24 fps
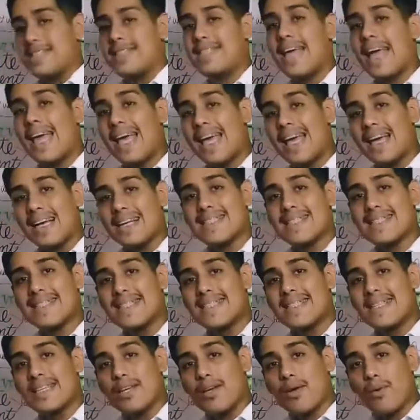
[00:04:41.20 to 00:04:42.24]

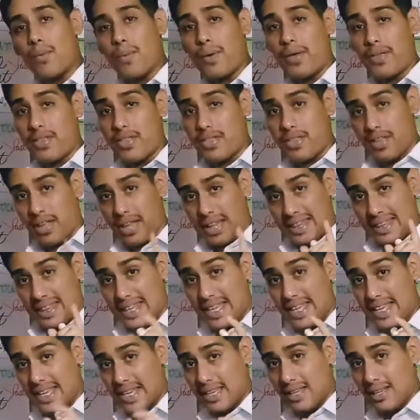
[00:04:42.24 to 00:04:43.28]
danced with
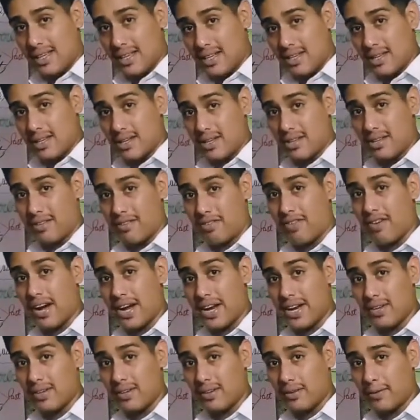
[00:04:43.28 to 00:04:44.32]
D at the
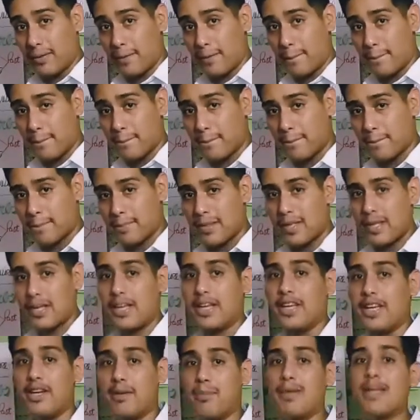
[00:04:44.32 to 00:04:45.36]
final,
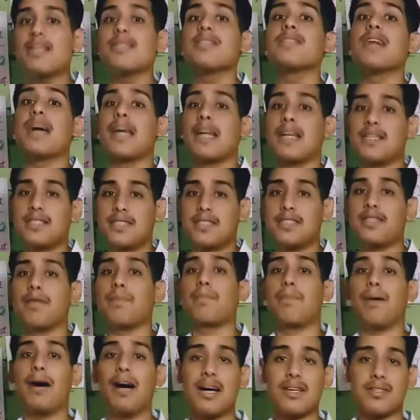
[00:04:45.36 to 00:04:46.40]
it means that it's in the
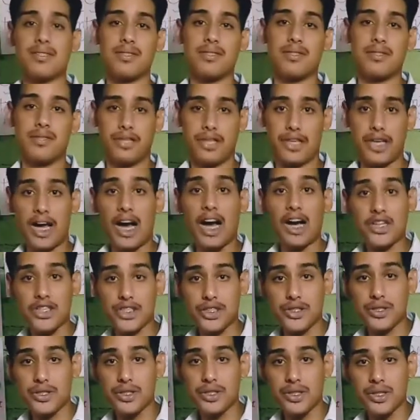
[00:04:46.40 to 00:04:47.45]
past. The
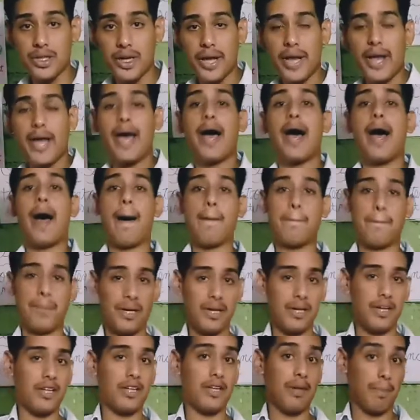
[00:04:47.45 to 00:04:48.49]
action
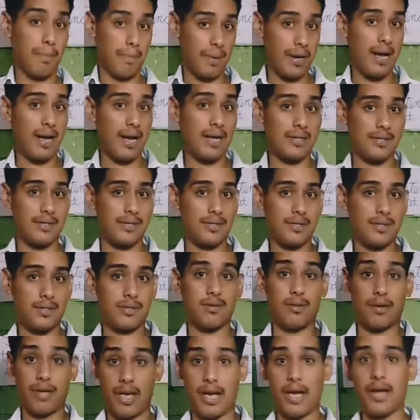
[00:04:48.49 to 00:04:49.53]
happened in the past.
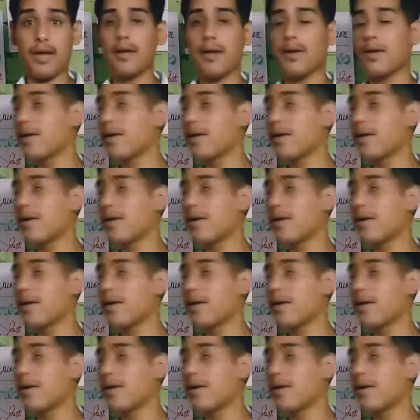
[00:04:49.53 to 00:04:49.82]
Okay?